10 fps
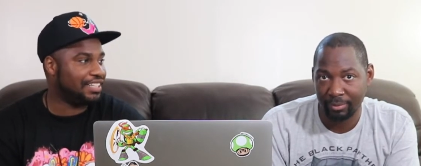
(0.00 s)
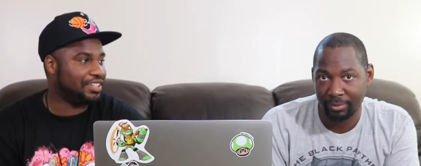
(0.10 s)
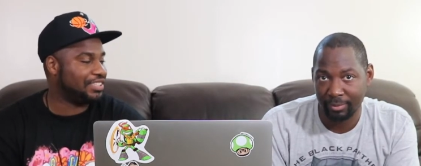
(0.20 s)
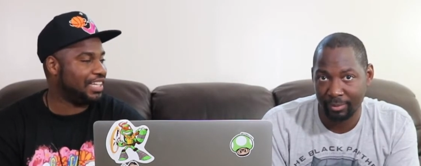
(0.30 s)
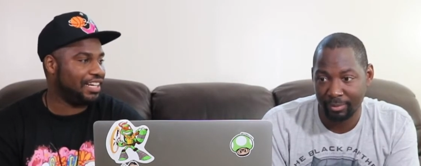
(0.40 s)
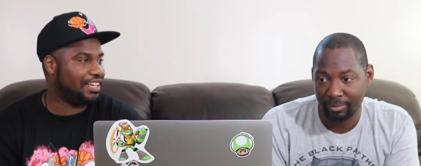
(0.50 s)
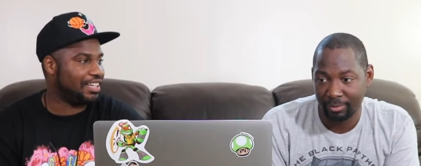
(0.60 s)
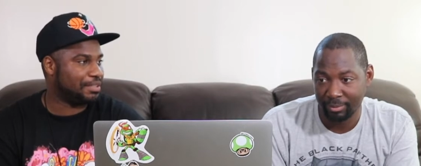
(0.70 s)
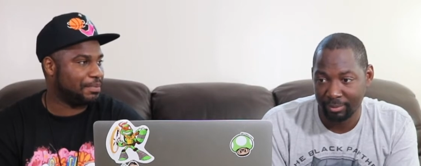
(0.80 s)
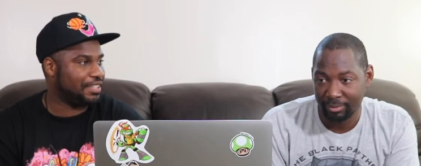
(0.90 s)
Speaker 1: He's not. In, he's
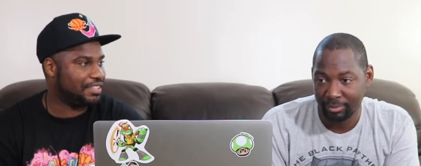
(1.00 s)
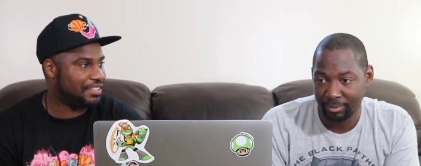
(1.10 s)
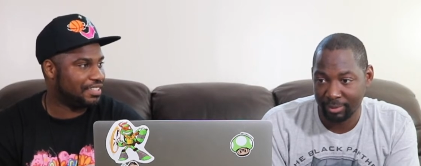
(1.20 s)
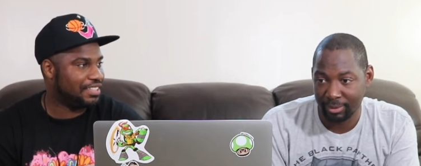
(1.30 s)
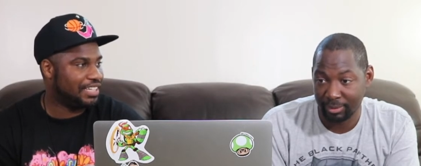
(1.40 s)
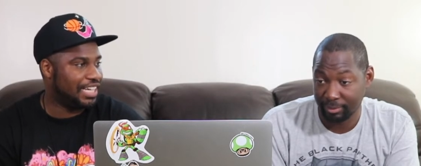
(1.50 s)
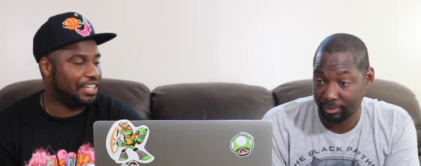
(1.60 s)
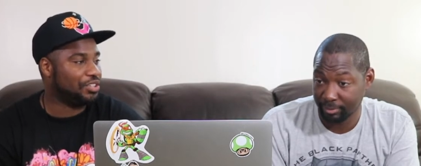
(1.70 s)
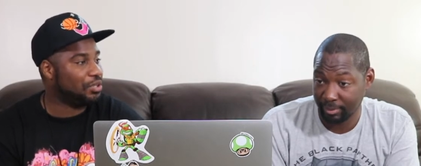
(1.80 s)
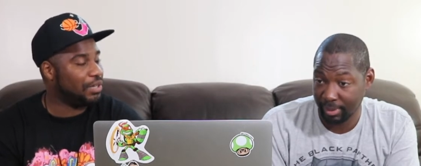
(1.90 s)
not in Gotham yet.
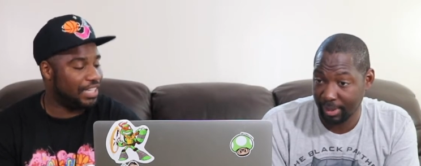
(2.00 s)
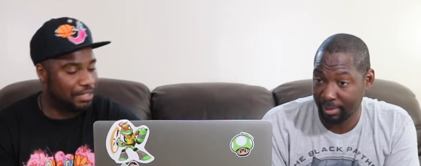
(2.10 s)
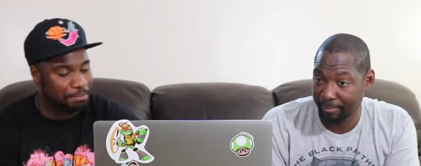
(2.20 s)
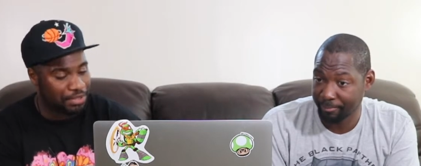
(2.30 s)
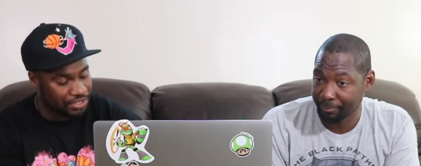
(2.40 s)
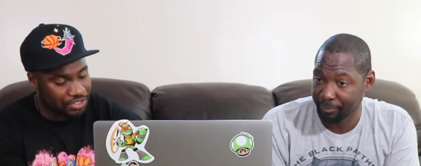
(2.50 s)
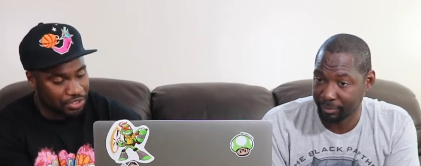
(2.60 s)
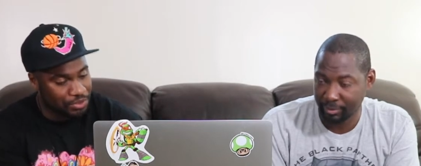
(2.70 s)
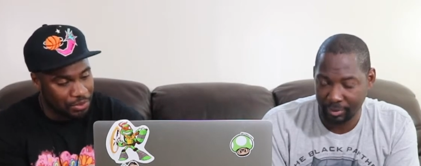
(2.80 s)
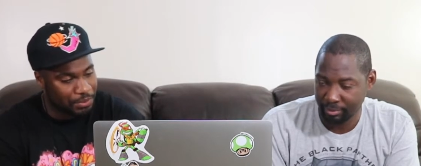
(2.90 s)
In the new in the
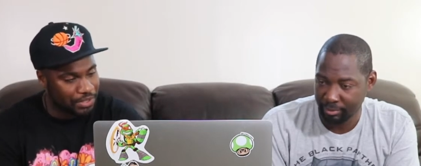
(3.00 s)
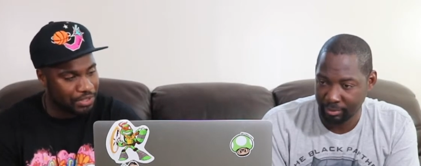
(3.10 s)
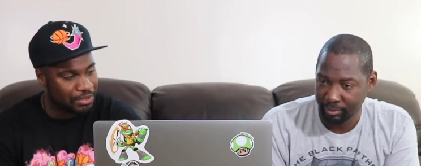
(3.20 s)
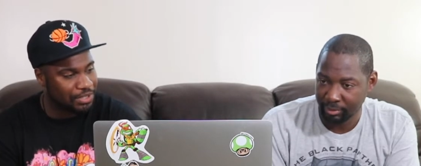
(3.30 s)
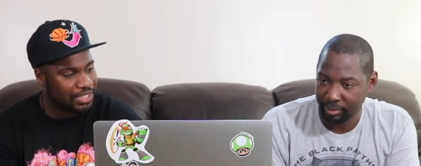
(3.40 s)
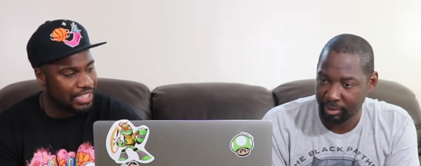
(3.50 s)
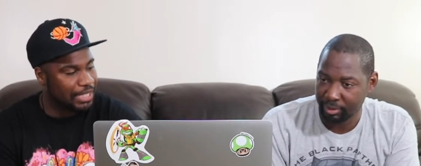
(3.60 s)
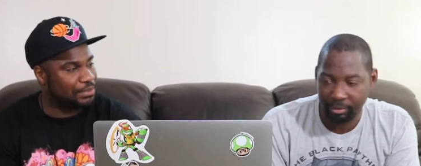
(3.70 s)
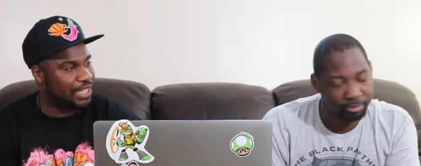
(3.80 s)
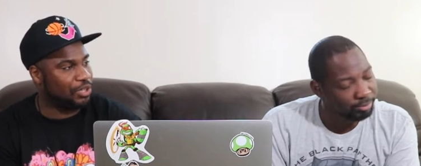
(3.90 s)
book, the New World,
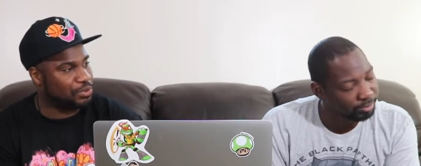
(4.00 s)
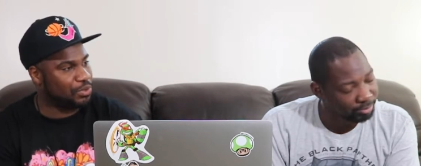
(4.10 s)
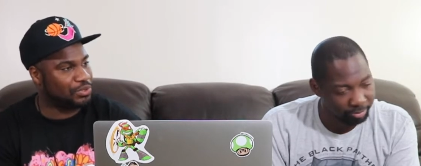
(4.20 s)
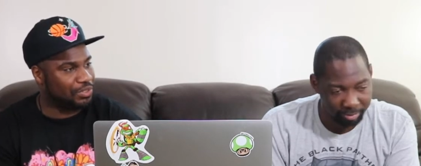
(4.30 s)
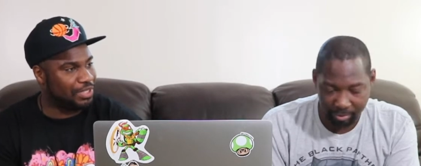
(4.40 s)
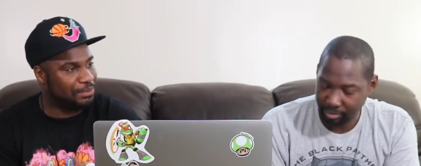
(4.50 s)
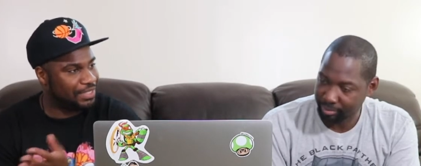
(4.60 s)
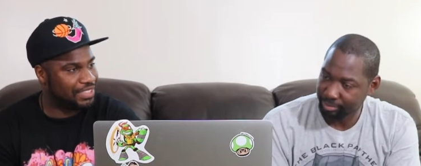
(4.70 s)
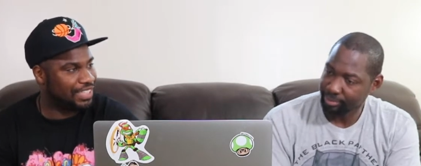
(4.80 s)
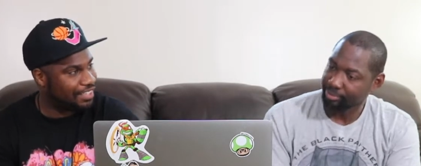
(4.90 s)
it was an so story.
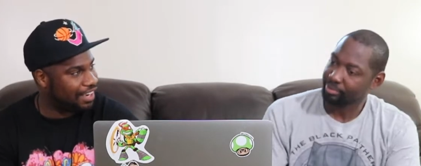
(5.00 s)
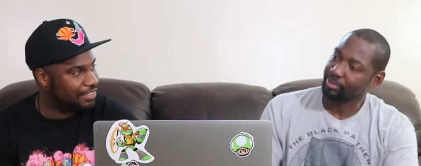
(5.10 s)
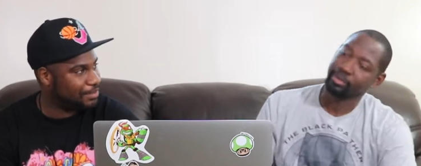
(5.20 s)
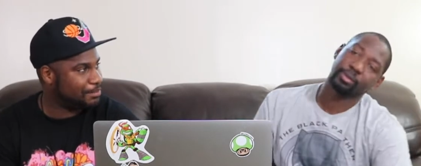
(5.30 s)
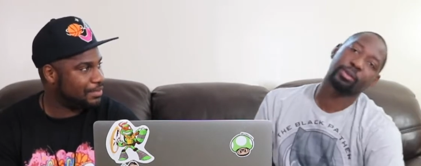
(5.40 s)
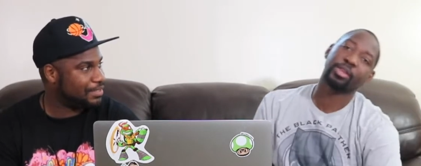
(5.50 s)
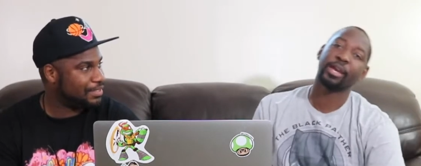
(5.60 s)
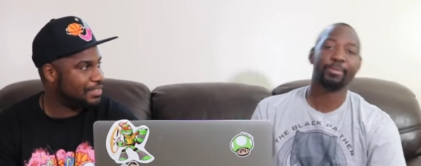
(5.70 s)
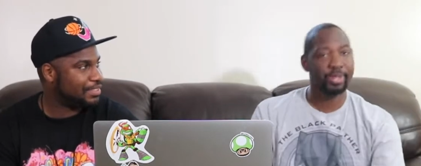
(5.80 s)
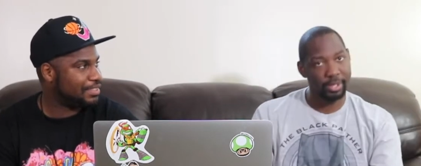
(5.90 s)
He wasn't in Gotham.
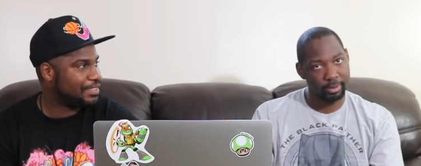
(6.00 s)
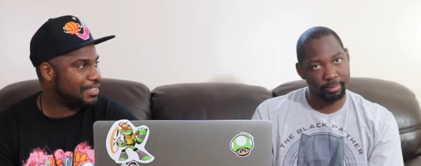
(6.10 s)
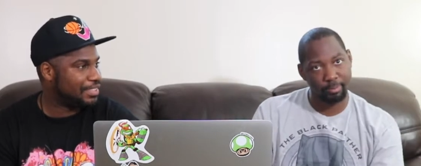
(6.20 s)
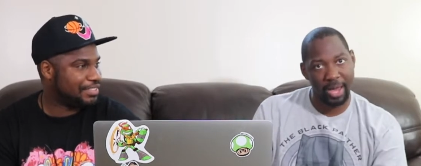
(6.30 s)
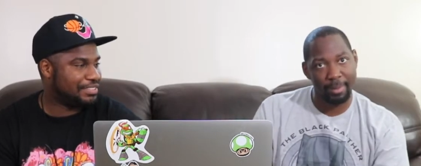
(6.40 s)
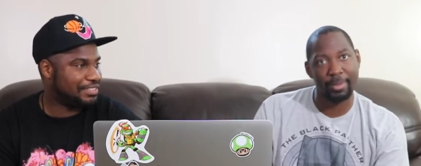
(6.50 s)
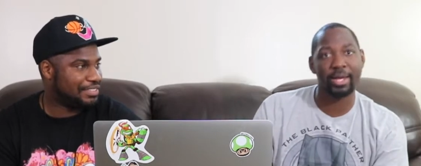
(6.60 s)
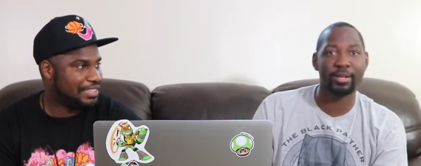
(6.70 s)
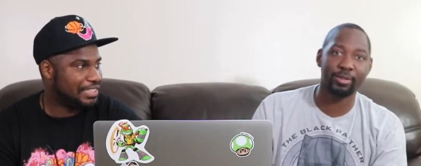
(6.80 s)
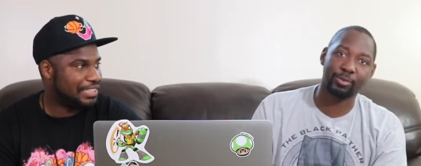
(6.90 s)
Speaker 2: Same thing.
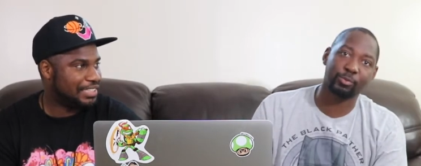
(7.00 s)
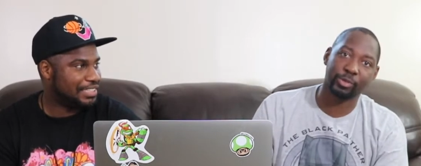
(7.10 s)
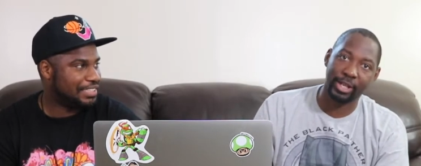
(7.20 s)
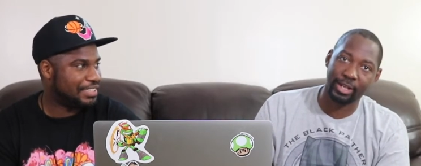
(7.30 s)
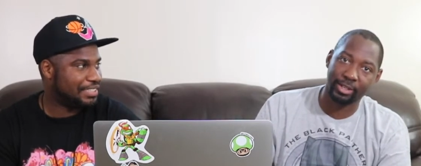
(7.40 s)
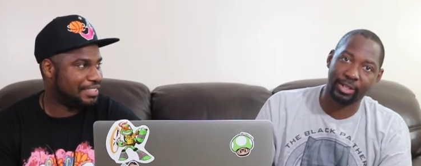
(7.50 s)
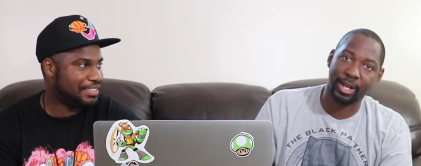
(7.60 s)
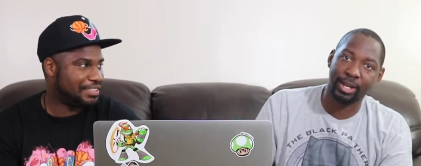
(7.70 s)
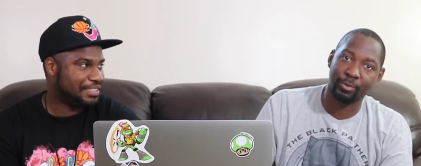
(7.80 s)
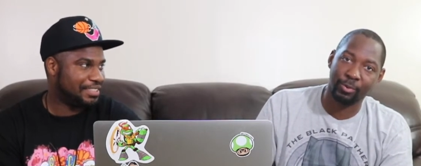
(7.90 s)
Batman is
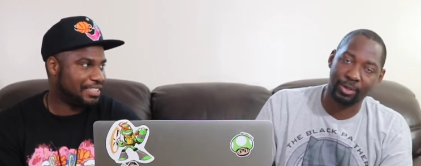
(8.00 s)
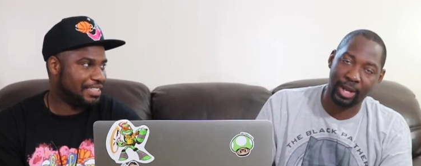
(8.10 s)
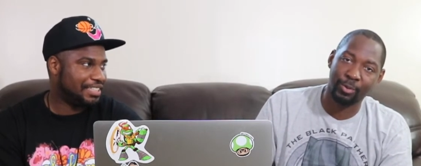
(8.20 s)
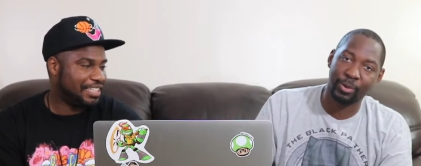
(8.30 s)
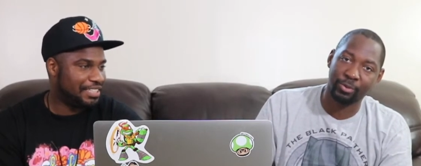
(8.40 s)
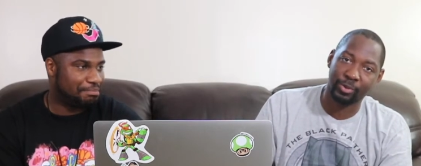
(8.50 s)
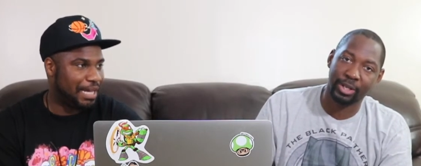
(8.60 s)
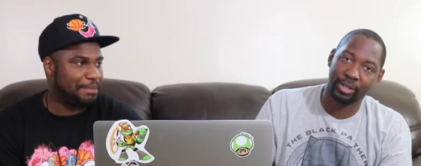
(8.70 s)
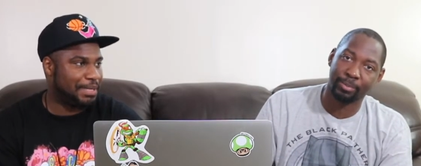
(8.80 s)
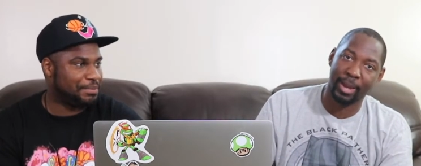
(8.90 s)
related to Nightwing.
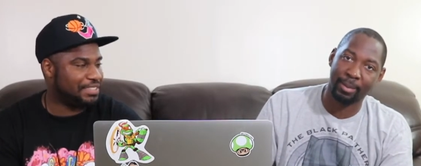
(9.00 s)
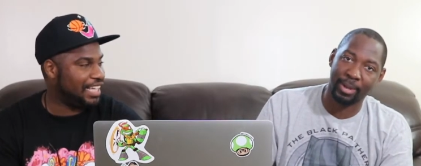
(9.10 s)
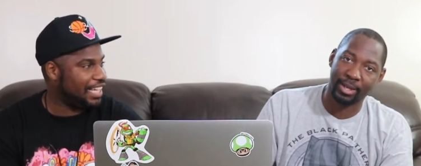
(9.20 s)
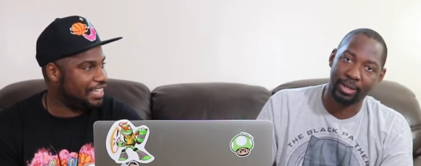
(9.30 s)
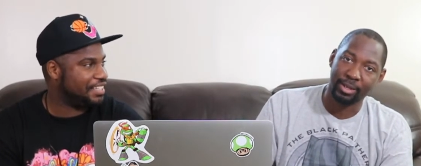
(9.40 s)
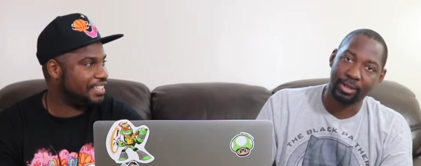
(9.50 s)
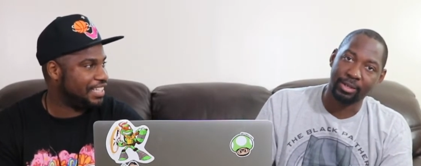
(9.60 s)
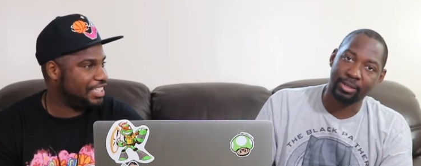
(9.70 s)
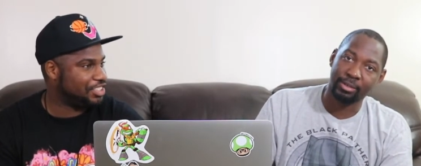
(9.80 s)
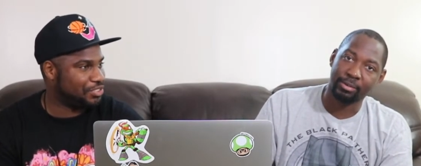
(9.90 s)
Nightwing's related. Batman, to Batman. was
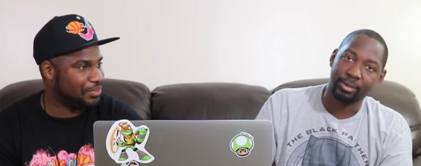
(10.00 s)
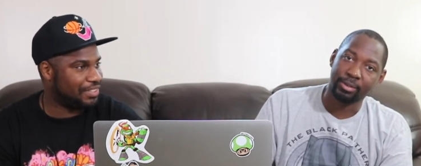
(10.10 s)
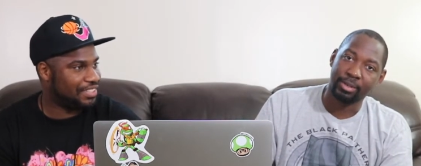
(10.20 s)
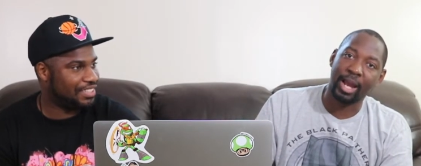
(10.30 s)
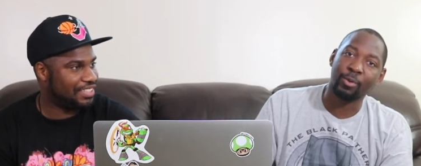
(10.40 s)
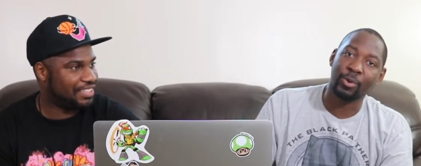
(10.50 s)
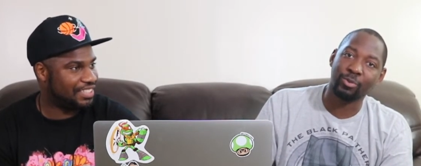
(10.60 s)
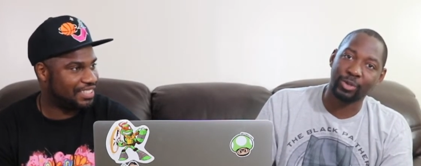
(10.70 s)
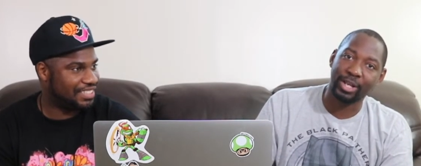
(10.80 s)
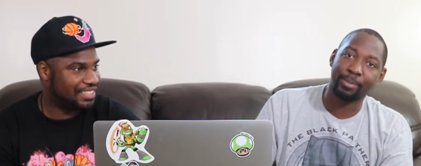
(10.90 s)
dead in his story.
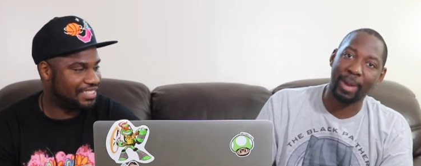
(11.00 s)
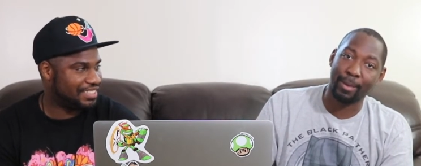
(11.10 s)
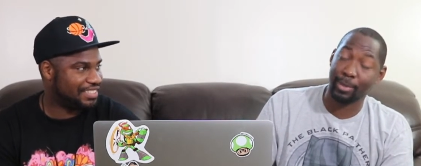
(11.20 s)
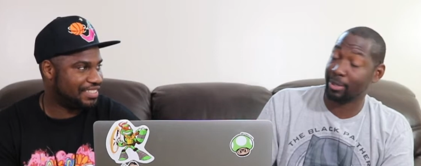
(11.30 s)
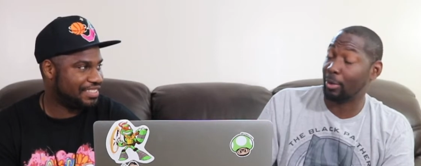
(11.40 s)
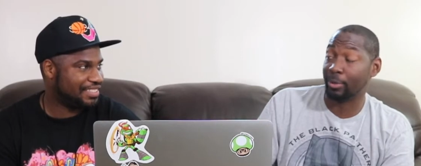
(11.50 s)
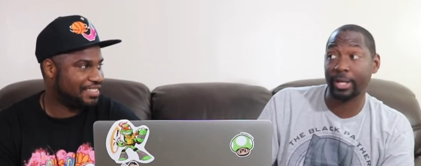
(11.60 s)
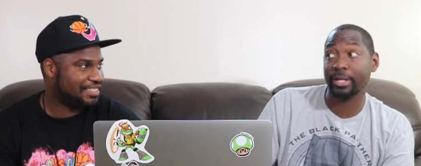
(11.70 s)
Nightwing's related to Batman.